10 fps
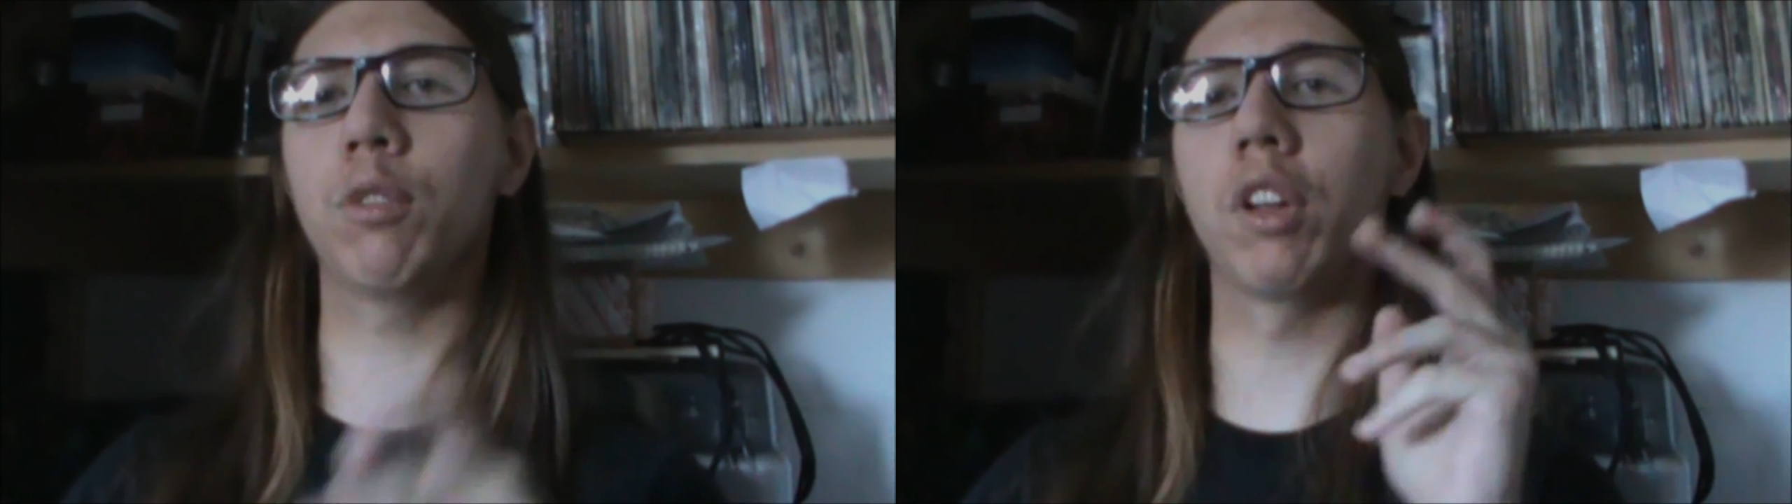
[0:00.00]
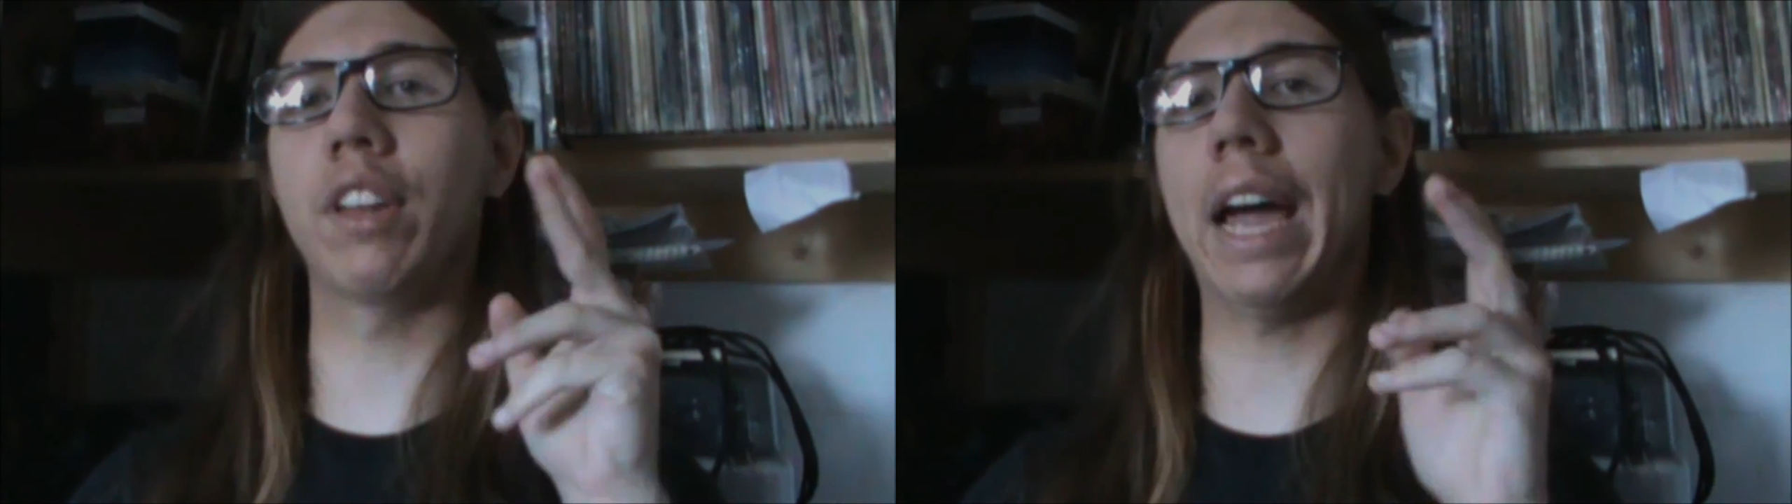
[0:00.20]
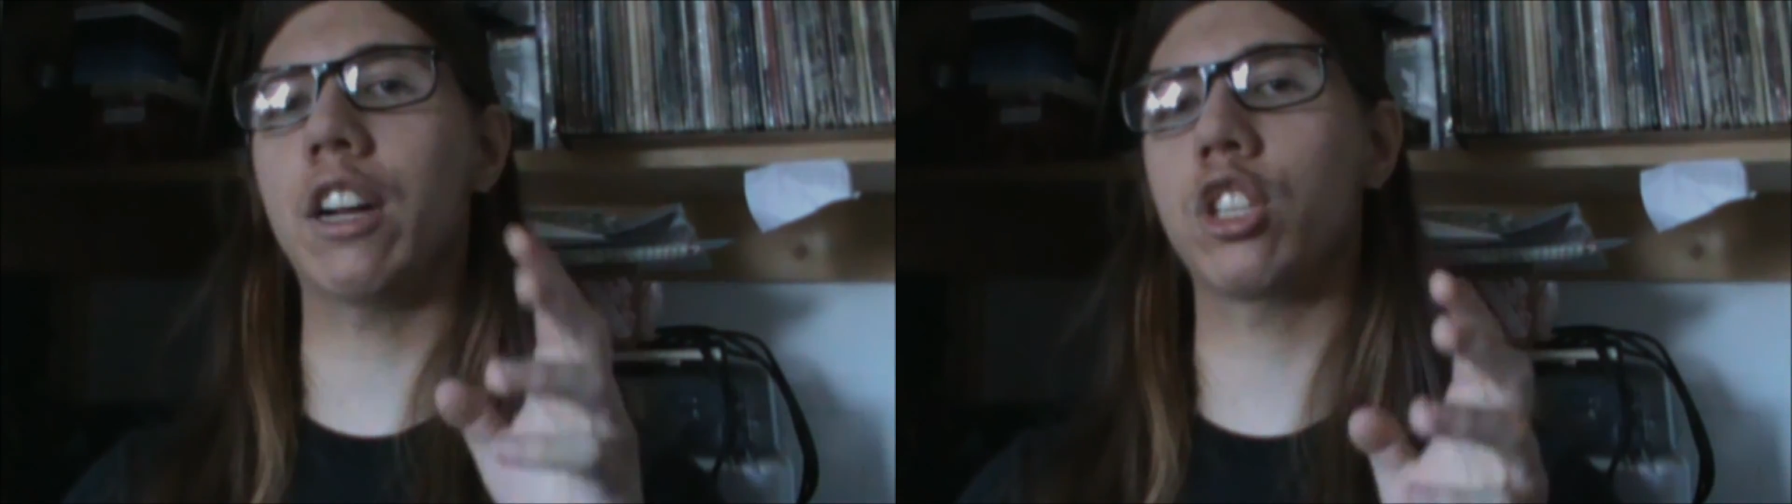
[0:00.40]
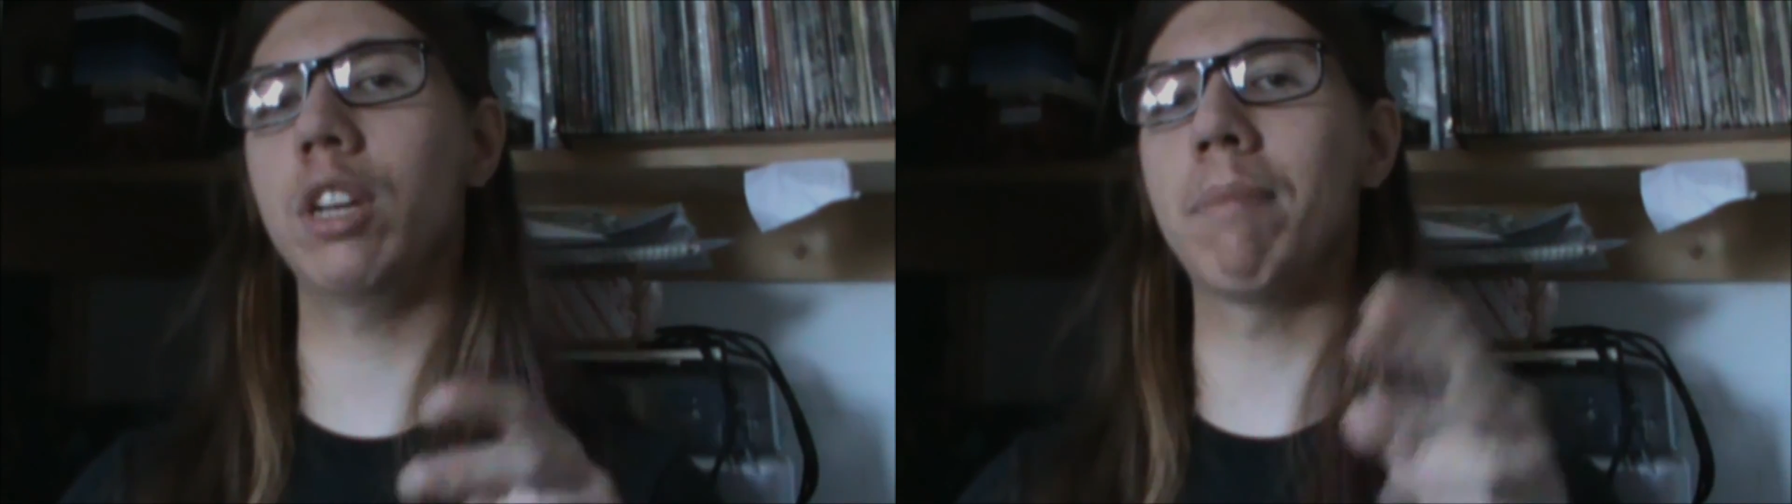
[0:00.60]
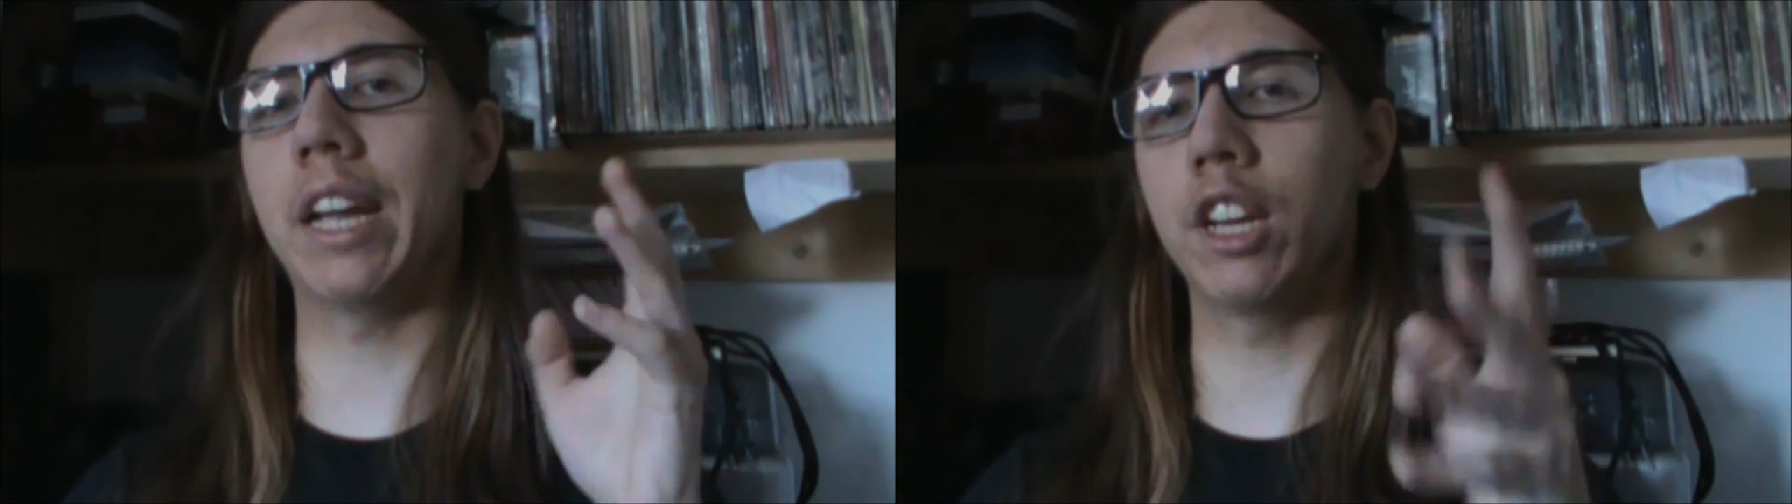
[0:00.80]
this was actually my